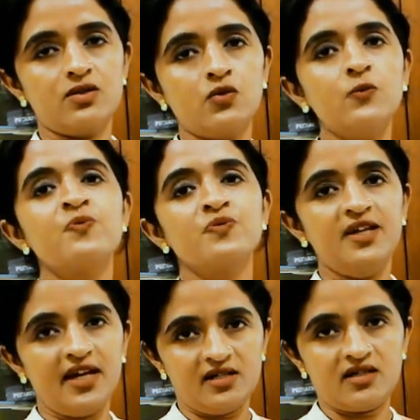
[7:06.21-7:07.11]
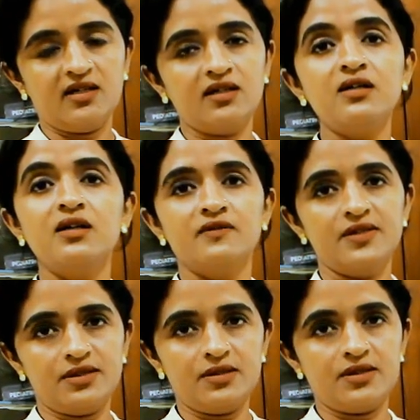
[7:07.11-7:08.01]
to the entire
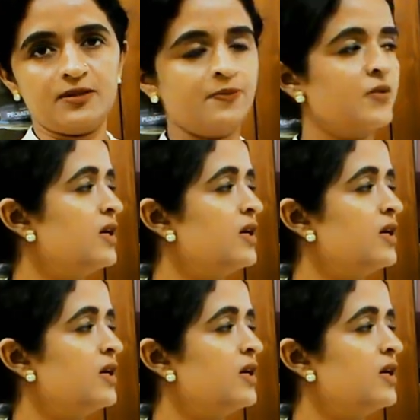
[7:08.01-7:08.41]
nervous system.